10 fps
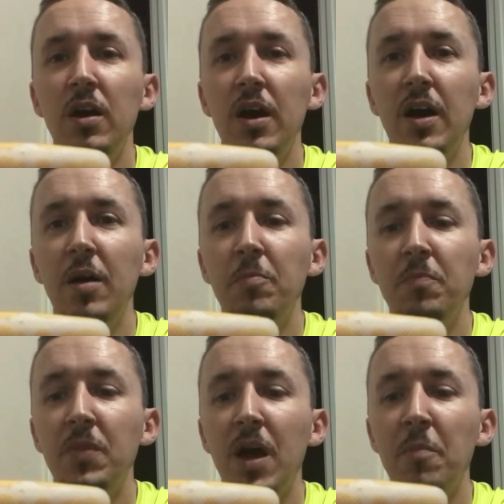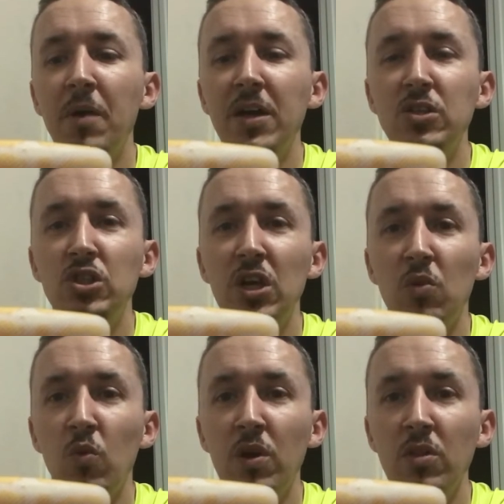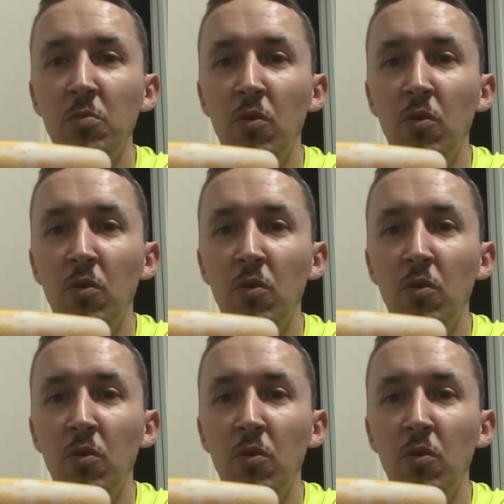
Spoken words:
I might share one of the